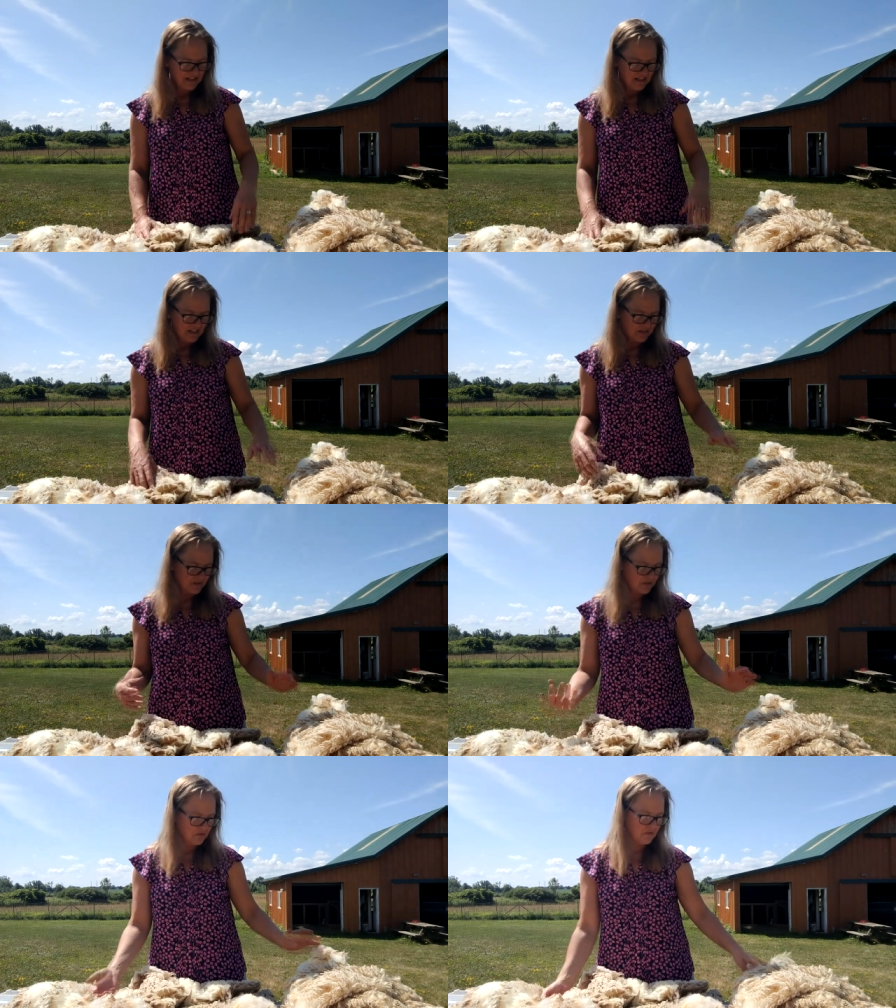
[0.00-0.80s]
out of
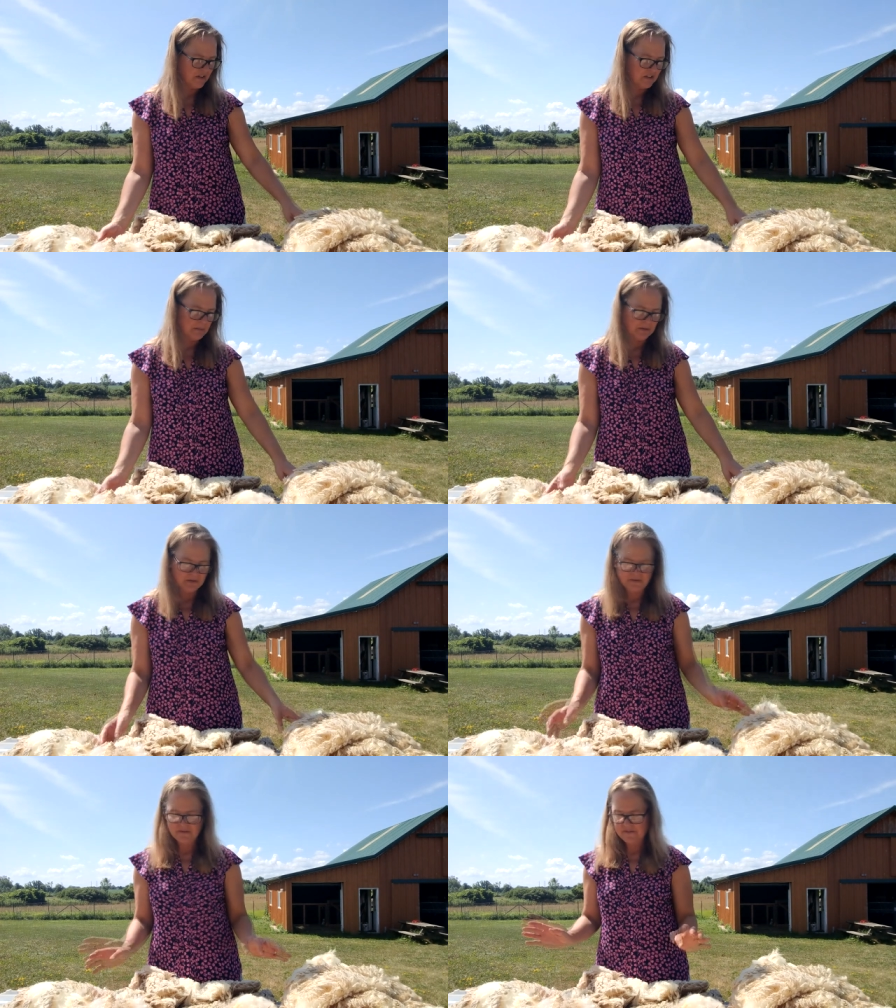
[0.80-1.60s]
two very
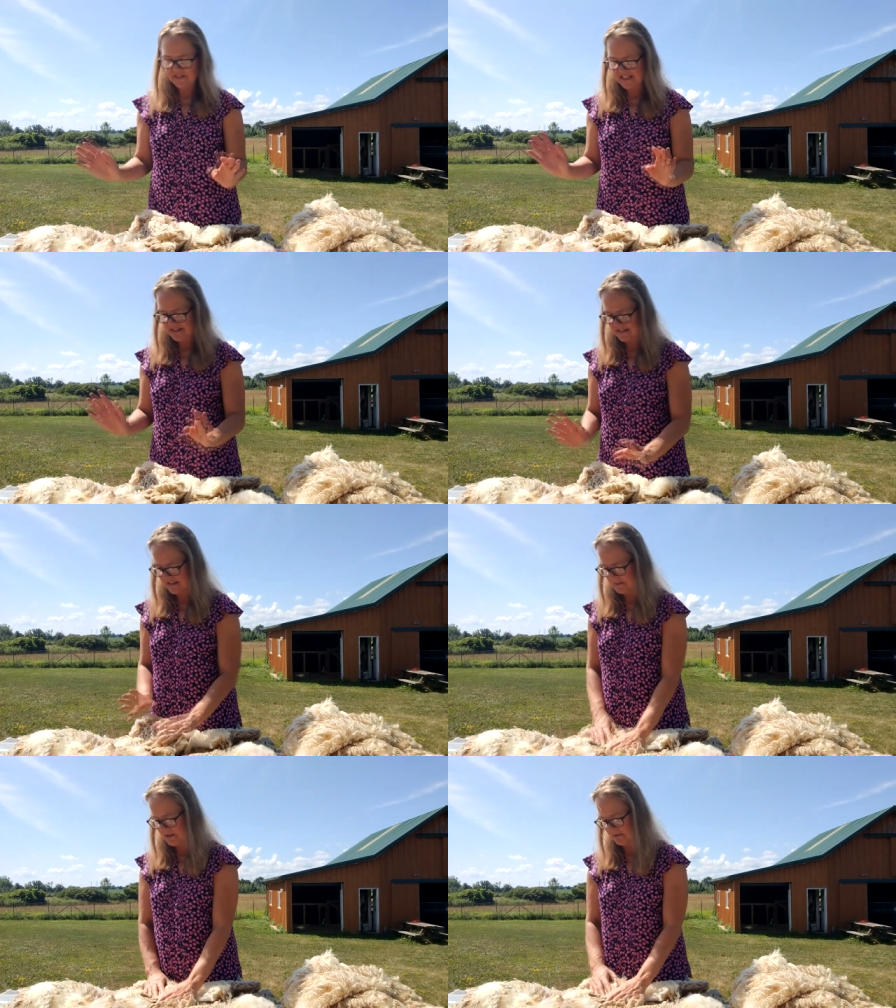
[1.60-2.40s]
beautiful fleeces,
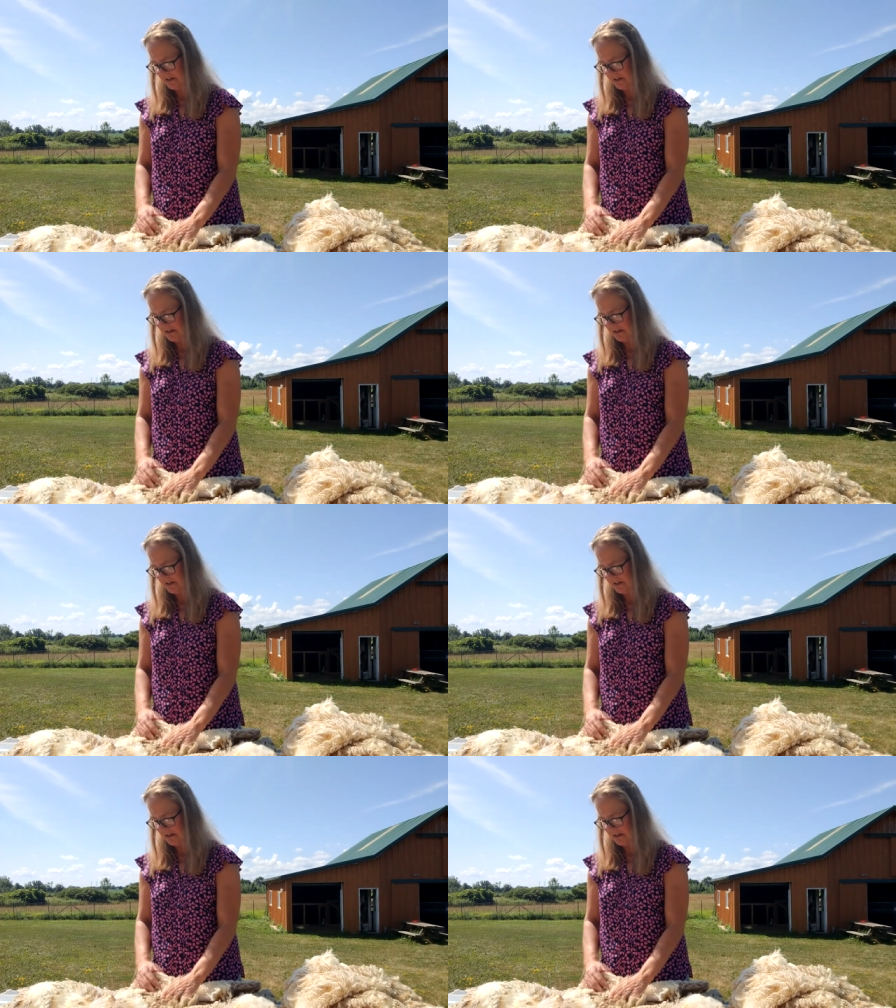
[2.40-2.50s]
I'm going to